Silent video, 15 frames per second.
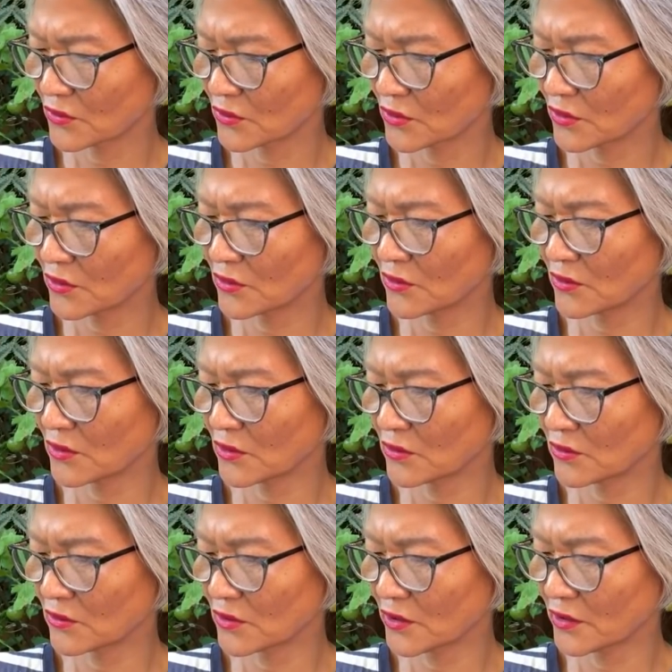Oh,
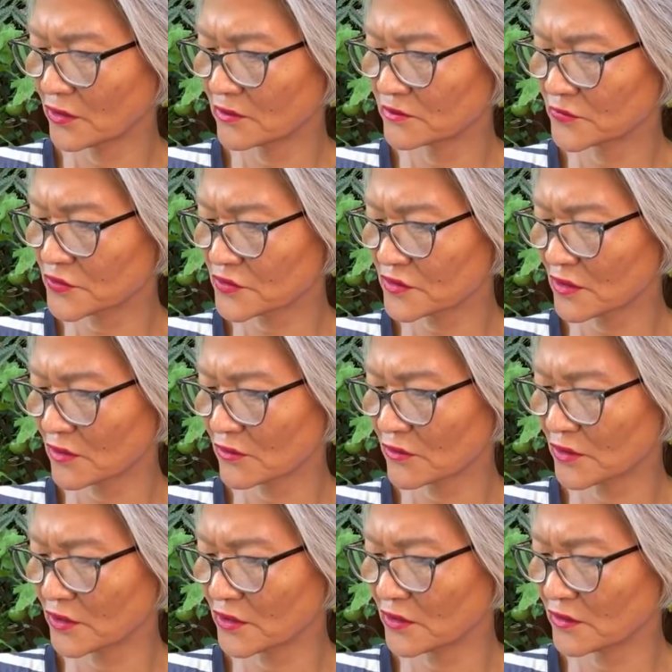oh, I'm sorry.